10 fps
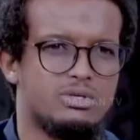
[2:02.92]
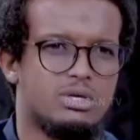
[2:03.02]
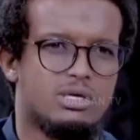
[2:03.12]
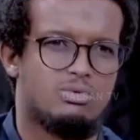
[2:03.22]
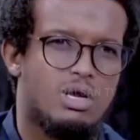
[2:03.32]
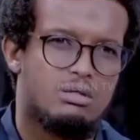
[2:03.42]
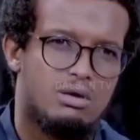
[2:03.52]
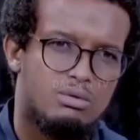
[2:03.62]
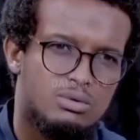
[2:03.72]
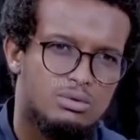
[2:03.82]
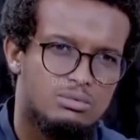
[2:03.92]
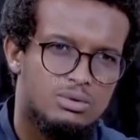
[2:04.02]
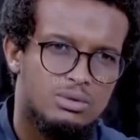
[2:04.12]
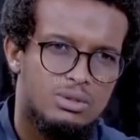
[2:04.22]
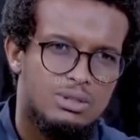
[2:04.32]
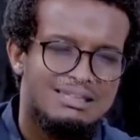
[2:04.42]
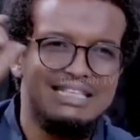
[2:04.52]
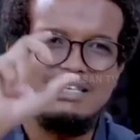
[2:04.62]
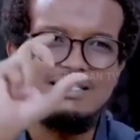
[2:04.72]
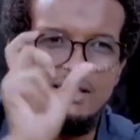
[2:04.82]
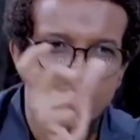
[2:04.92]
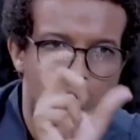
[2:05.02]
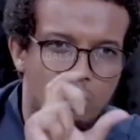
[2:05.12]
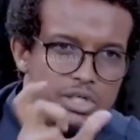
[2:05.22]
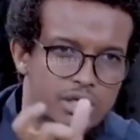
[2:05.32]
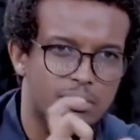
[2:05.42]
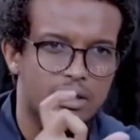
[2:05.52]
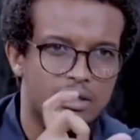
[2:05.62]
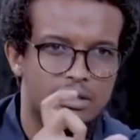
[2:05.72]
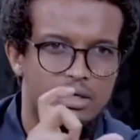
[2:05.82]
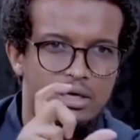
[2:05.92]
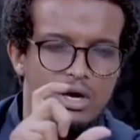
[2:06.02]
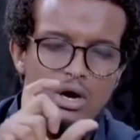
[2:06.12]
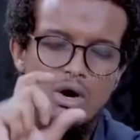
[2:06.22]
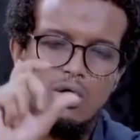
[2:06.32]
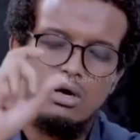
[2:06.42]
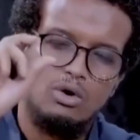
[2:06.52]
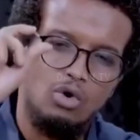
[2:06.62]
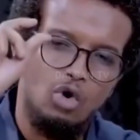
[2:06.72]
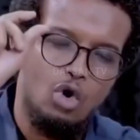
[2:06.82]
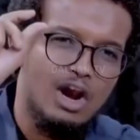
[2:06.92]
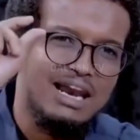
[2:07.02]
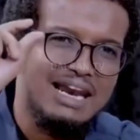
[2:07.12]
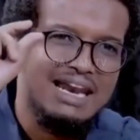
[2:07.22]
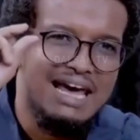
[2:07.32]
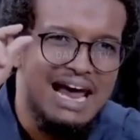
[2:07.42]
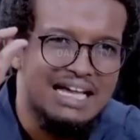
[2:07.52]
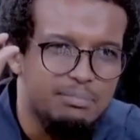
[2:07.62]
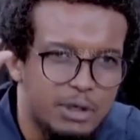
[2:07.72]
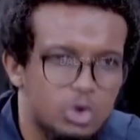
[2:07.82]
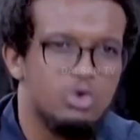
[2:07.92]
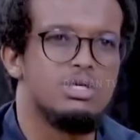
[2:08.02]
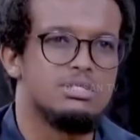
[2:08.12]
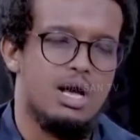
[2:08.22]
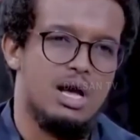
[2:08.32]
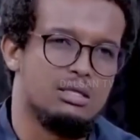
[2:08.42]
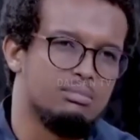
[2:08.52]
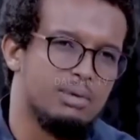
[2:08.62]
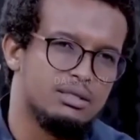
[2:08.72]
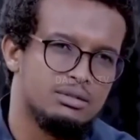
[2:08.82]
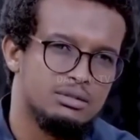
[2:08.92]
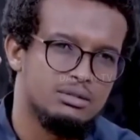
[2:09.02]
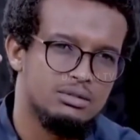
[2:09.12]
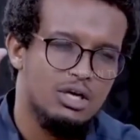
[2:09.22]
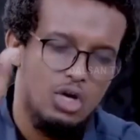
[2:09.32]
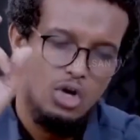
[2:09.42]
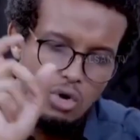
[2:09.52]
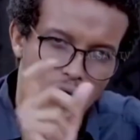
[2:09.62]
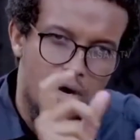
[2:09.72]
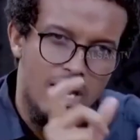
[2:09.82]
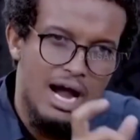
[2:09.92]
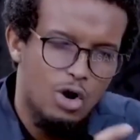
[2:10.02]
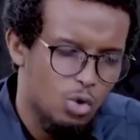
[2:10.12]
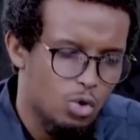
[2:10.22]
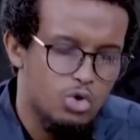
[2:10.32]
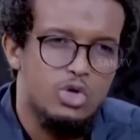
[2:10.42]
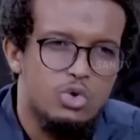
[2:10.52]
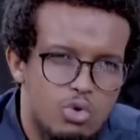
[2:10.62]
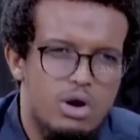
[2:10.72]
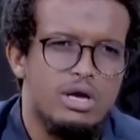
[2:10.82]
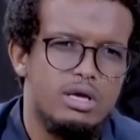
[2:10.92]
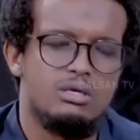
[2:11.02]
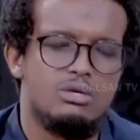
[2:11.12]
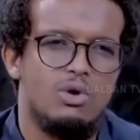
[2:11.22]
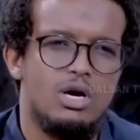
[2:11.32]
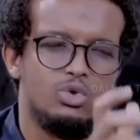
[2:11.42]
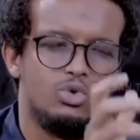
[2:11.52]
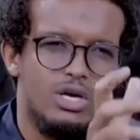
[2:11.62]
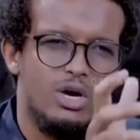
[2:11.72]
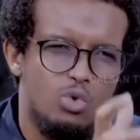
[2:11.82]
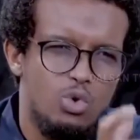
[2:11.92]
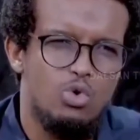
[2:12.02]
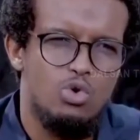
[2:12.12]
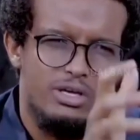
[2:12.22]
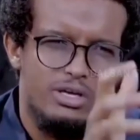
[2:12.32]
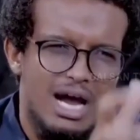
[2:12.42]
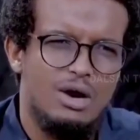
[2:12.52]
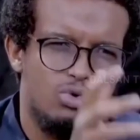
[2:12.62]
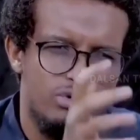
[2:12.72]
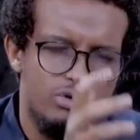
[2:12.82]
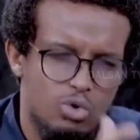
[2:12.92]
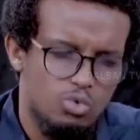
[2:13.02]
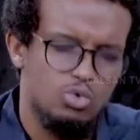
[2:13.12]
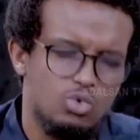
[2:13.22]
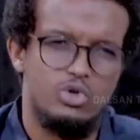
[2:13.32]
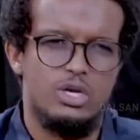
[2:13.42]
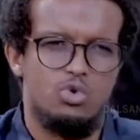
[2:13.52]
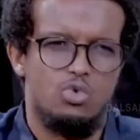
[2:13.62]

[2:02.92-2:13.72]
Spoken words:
National University, leaving a lasting impact on the academic and creative development of numerous students. The revelation of Khalif's affiliation with Al-Shabaab